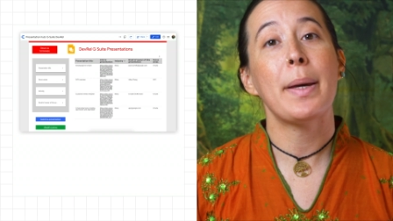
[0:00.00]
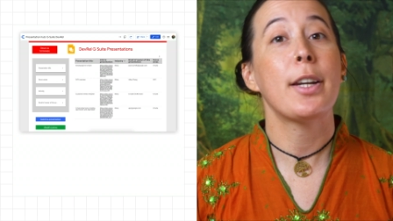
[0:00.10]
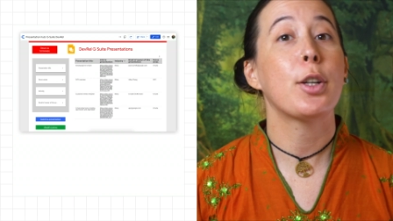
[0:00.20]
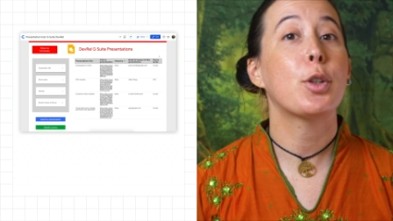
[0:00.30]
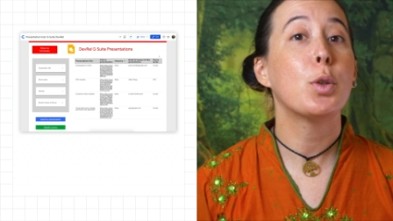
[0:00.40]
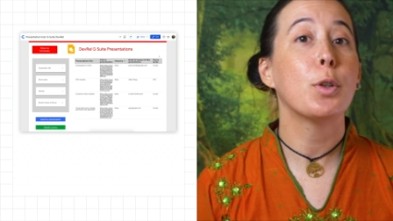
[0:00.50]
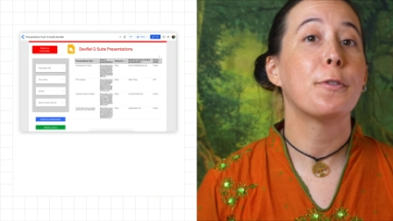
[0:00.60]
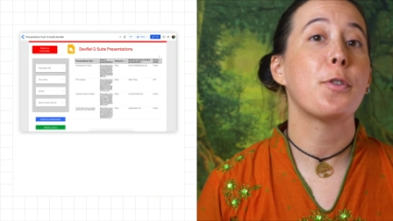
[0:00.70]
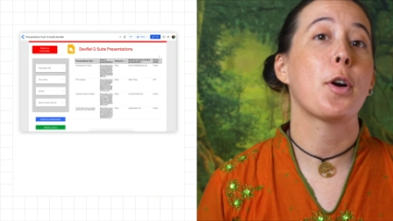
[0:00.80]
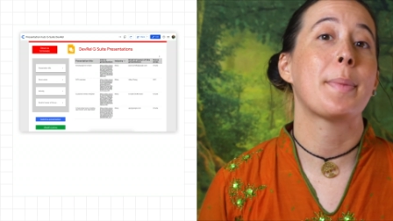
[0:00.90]
embedded a Google
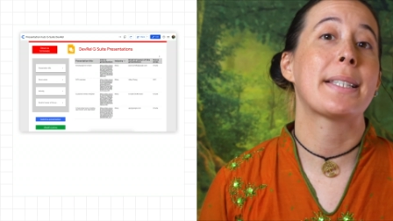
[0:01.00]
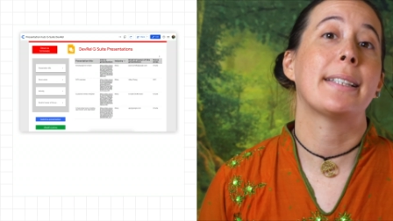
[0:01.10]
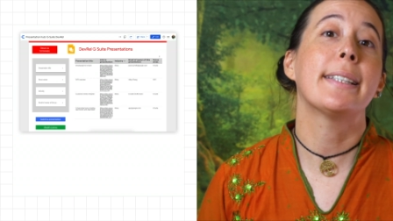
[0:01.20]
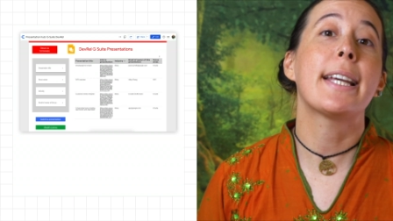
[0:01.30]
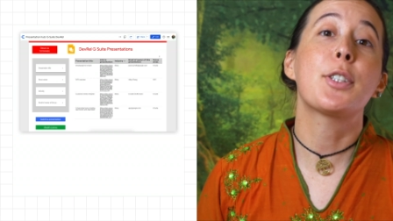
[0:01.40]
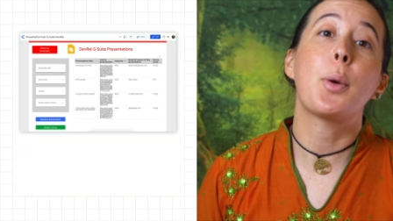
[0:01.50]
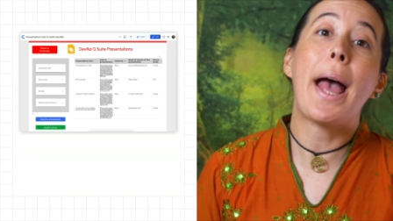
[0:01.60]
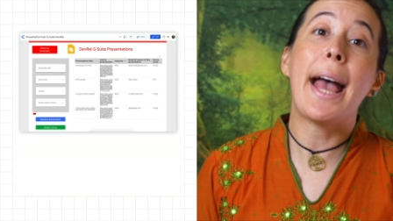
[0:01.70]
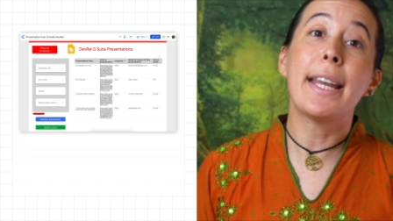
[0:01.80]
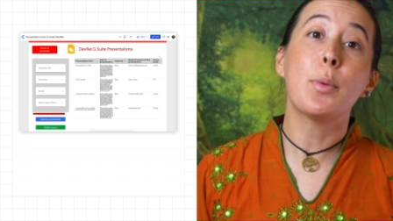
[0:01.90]
form as a link so
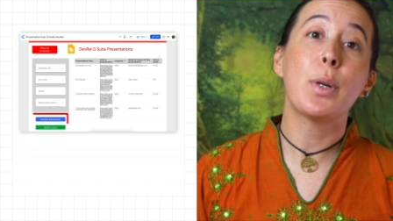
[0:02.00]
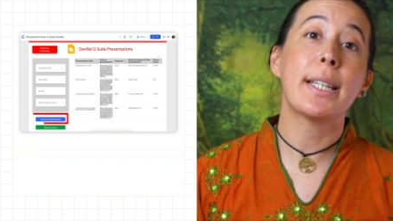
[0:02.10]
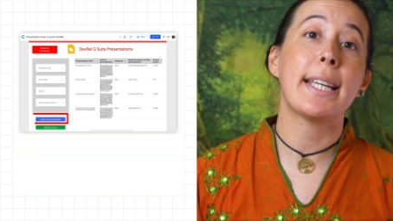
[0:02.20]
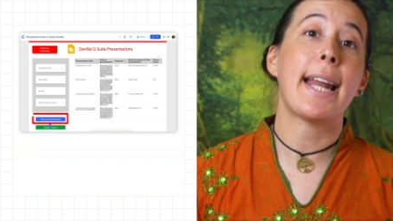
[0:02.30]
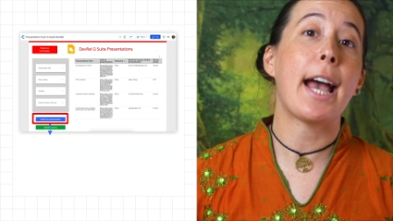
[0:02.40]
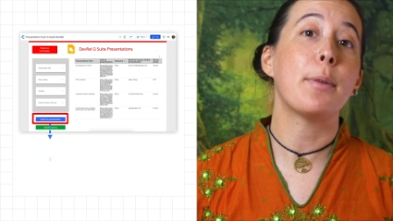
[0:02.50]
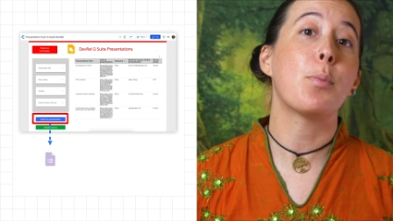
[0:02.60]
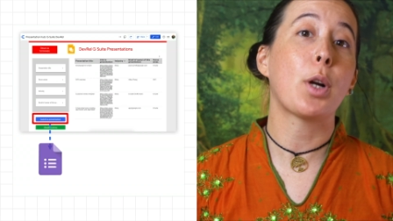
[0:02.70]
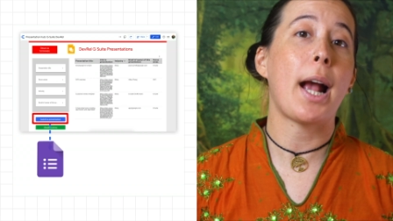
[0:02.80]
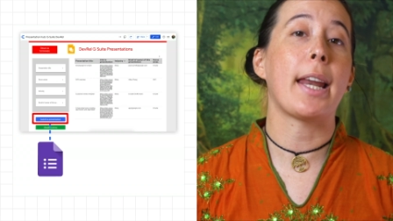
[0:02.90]
anyone can add
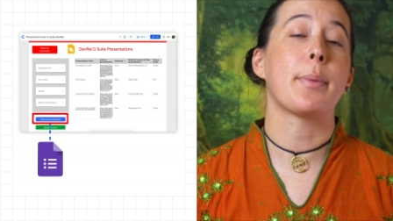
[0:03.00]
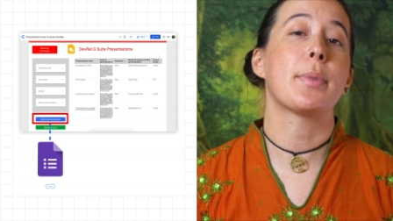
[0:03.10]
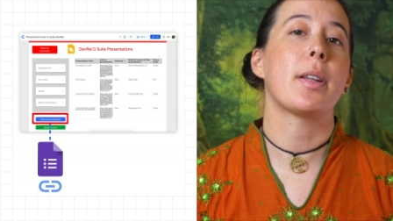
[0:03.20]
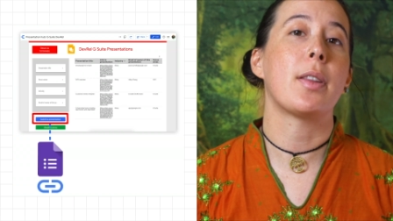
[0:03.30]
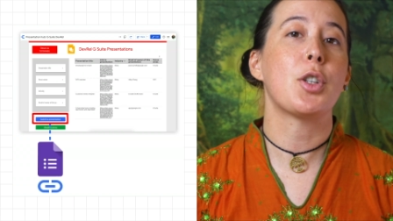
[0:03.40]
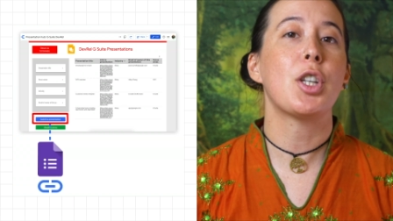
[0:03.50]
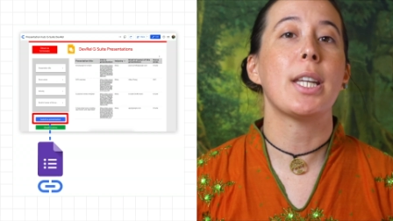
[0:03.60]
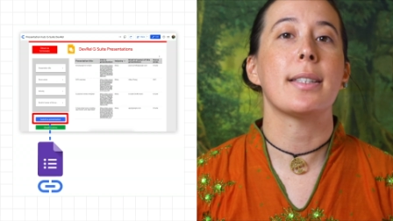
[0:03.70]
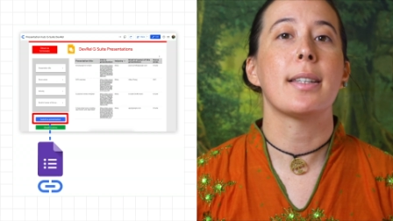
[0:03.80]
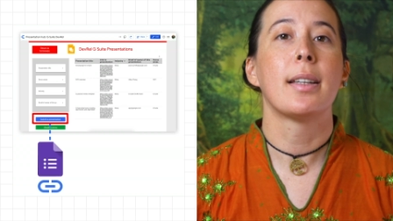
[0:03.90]
more items to the
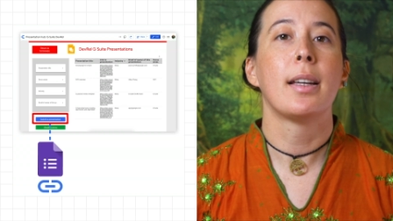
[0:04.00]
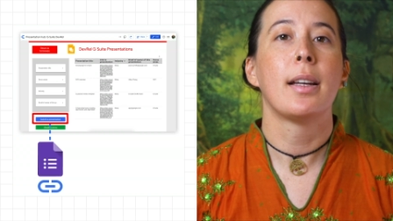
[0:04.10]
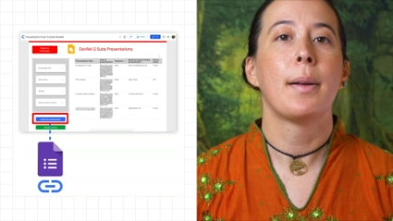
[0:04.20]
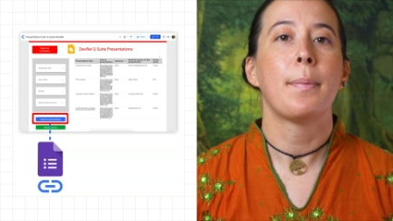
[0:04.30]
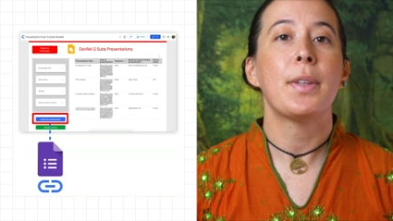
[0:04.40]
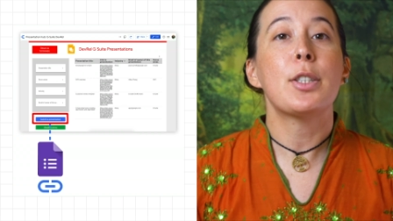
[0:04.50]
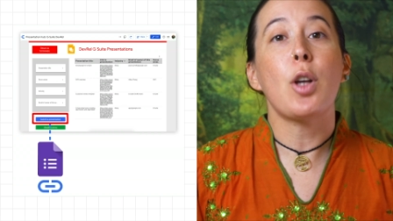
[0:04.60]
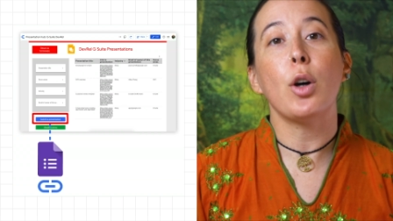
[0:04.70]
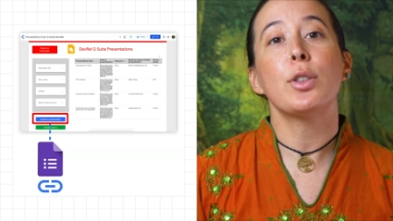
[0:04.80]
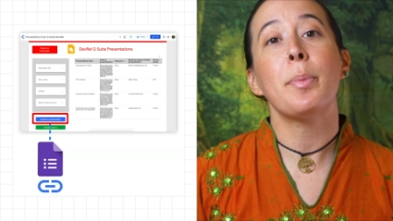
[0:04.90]
sheet. This
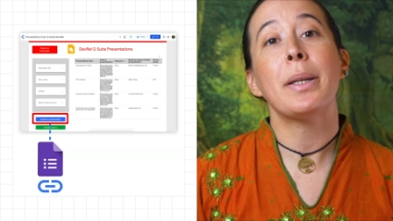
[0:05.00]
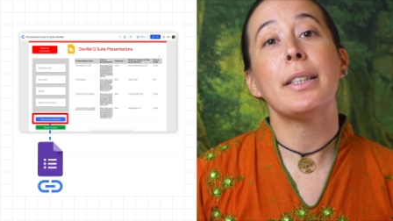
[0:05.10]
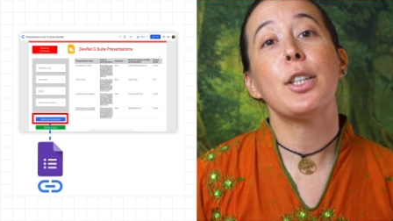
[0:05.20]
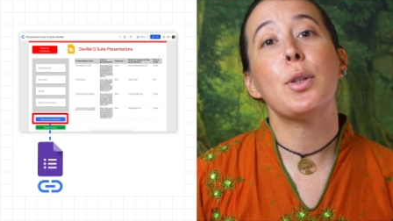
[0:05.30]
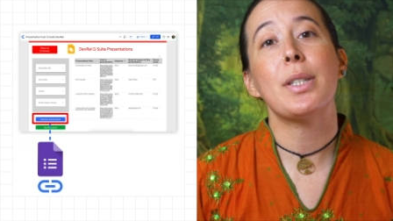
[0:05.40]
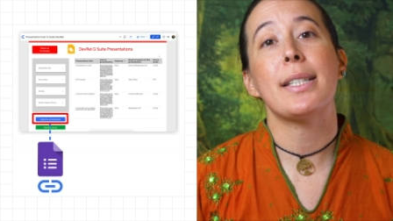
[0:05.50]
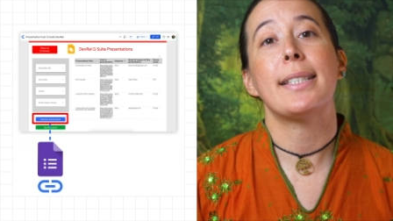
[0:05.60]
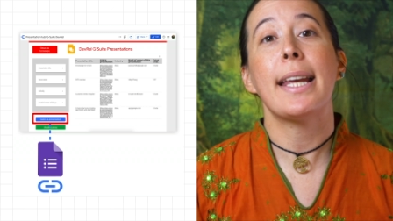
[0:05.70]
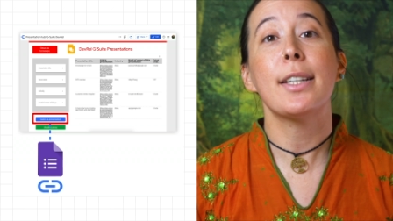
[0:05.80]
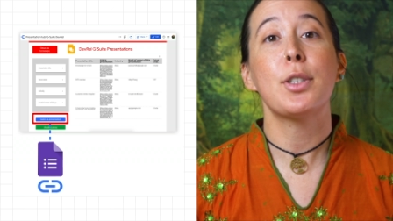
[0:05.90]
ultimately uses
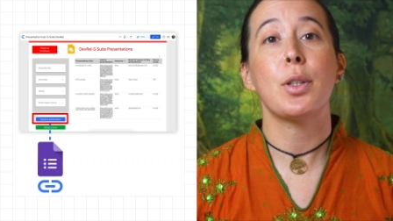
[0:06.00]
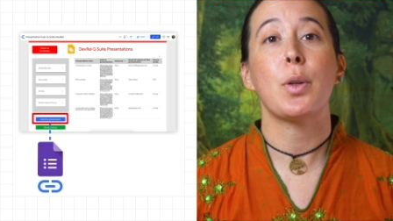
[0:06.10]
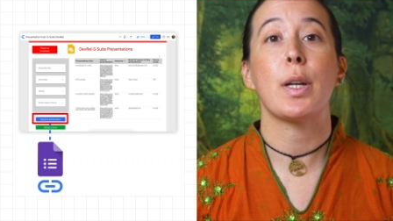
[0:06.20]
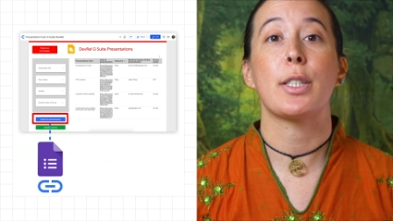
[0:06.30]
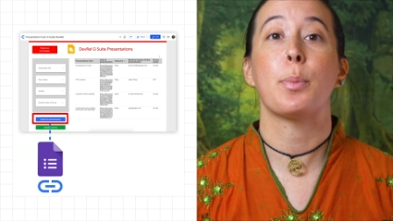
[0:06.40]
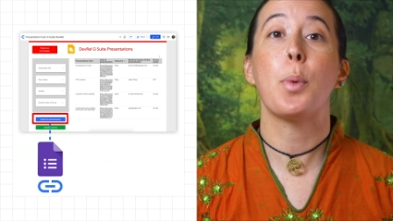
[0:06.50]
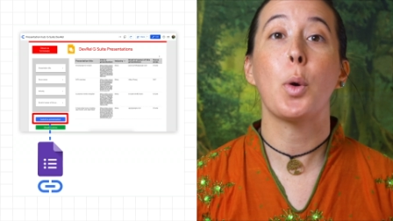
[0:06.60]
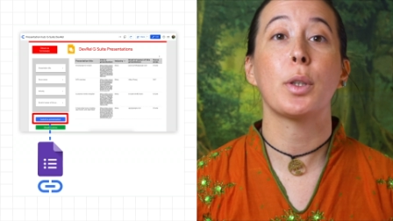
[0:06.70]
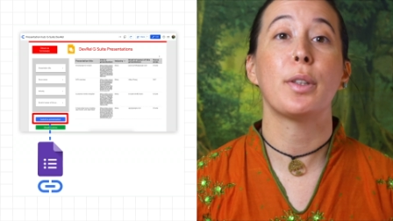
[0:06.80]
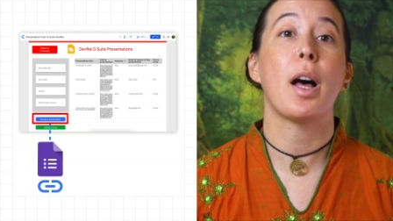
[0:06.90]
Data Studio as a
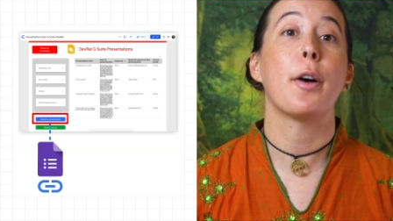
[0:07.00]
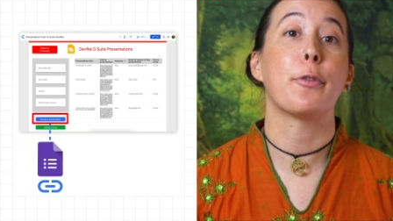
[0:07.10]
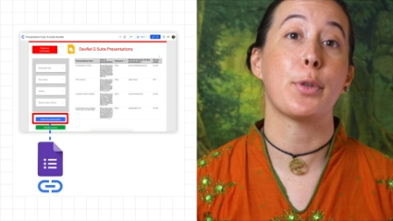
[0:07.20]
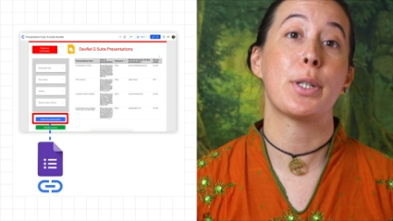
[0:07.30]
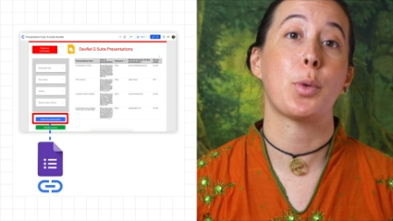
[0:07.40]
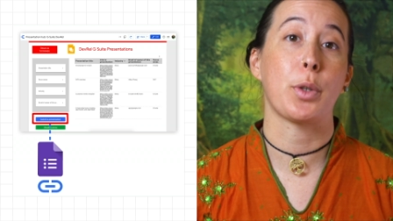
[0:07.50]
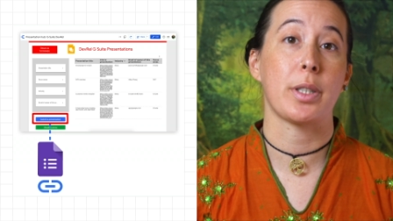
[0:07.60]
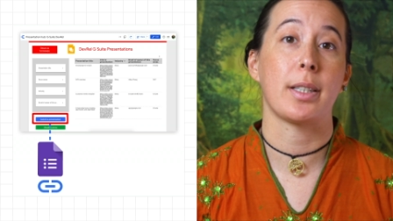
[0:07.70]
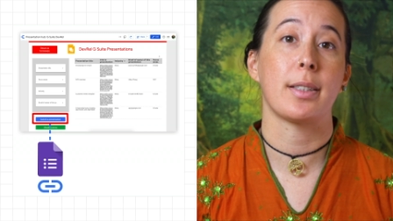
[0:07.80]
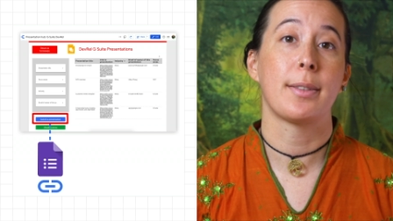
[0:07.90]
portal of
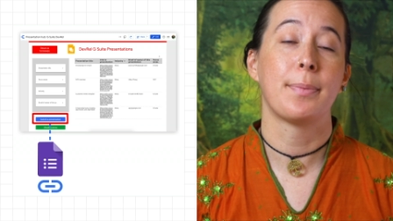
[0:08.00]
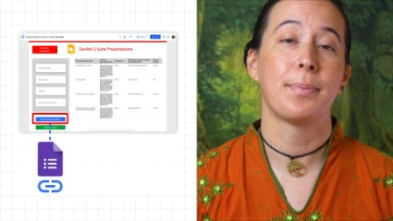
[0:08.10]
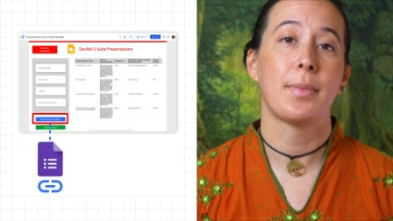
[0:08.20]
resources.